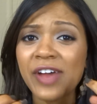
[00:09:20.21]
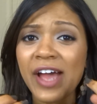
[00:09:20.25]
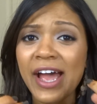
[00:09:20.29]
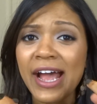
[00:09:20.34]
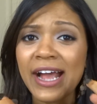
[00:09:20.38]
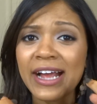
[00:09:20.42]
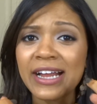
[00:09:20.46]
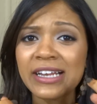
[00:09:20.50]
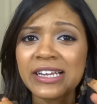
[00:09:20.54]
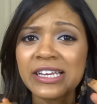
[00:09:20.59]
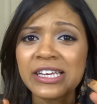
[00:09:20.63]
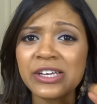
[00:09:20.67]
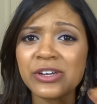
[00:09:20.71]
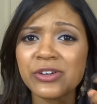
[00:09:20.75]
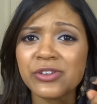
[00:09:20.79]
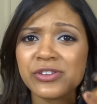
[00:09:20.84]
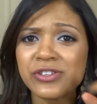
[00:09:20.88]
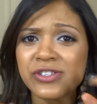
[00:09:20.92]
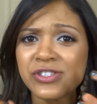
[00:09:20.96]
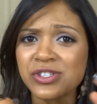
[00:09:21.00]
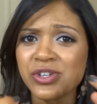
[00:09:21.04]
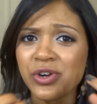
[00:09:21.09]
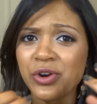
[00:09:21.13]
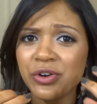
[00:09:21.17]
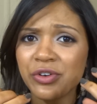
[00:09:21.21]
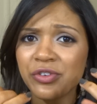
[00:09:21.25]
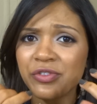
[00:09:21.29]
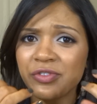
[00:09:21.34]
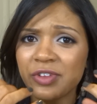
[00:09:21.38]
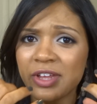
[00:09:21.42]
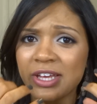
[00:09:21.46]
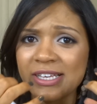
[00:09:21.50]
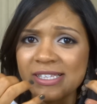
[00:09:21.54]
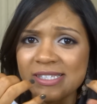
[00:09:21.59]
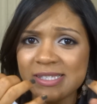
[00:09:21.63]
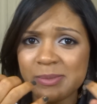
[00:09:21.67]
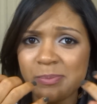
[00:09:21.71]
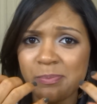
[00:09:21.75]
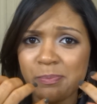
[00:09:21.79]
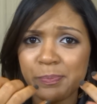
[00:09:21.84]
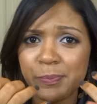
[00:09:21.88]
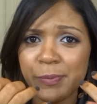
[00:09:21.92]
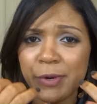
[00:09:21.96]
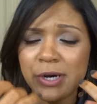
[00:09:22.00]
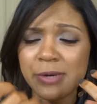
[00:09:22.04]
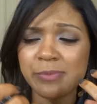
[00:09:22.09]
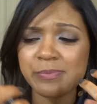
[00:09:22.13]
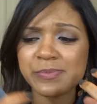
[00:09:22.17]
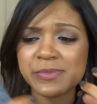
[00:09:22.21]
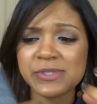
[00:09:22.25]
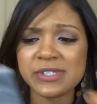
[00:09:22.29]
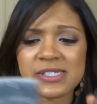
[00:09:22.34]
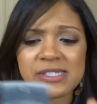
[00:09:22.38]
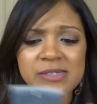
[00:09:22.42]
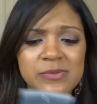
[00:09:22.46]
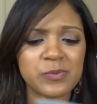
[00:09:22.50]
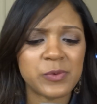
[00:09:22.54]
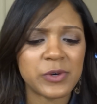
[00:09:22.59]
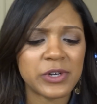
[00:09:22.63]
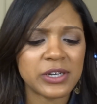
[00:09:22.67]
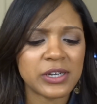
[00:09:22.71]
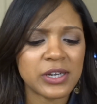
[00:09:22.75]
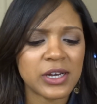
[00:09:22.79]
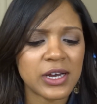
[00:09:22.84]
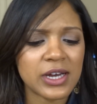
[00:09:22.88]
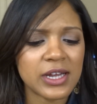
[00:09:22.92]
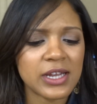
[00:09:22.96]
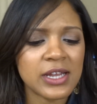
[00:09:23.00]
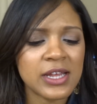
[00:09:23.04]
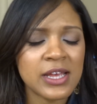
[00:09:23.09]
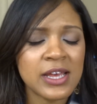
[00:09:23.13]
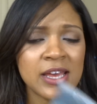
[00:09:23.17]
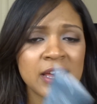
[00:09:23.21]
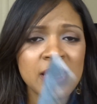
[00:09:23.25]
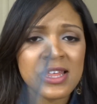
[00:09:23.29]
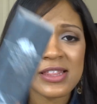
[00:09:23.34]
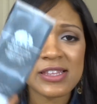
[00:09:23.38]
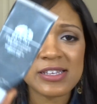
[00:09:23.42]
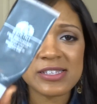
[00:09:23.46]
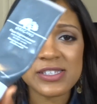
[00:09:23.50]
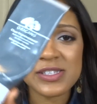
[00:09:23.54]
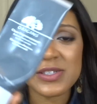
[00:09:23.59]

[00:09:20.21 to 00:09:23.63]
acne or the start of like some bumps and whatnot, this